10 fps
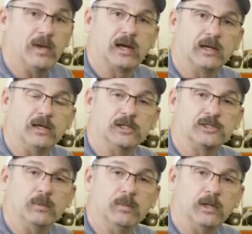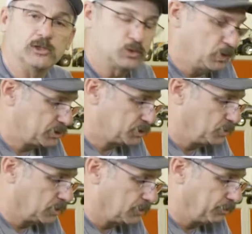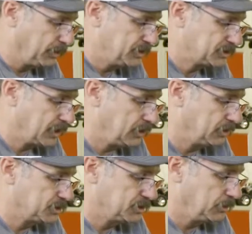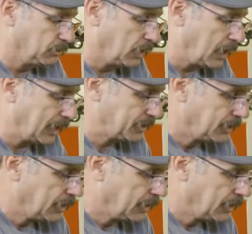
mechanism and switched to a complete stainless steel lock.